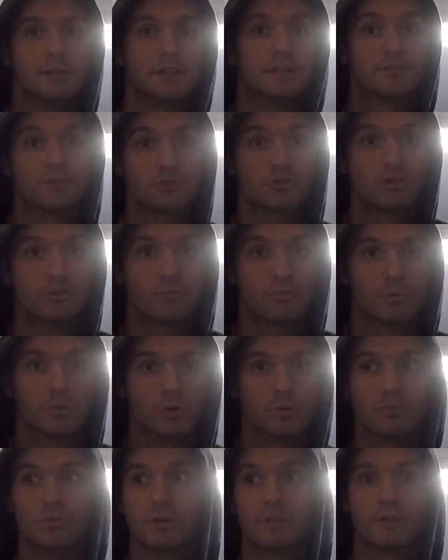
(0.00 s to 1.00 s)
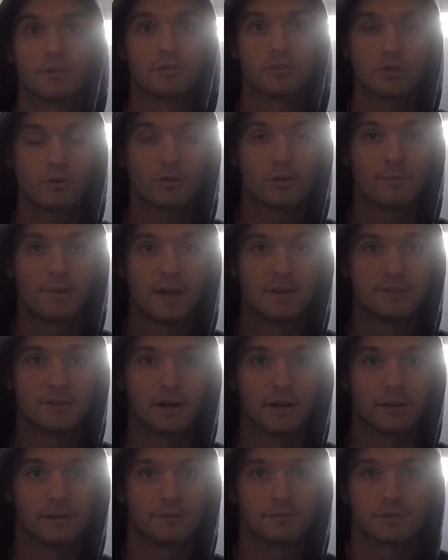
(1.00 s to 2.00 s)
It's a Subaru with a Toyota badge
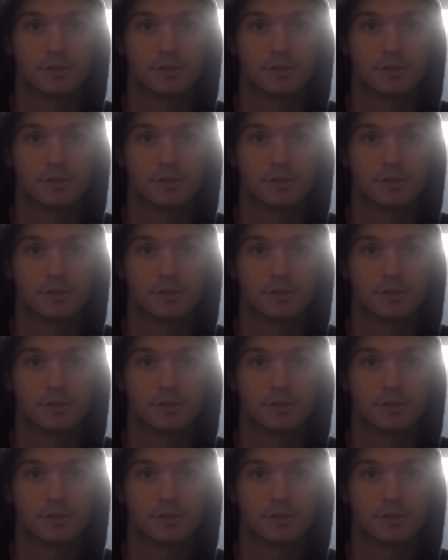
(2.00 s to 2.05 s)
on it.